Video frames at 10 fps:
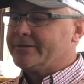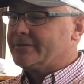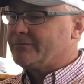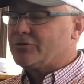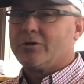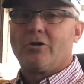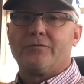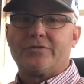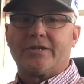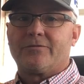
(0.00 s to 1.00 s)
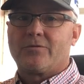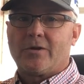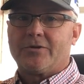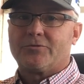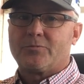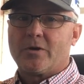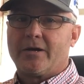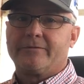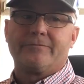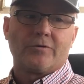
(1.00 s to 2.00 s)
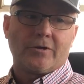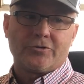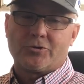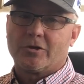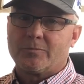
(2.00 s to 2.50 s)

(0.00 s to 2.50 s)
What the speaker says: I'm sure all of you seen fertilizer truck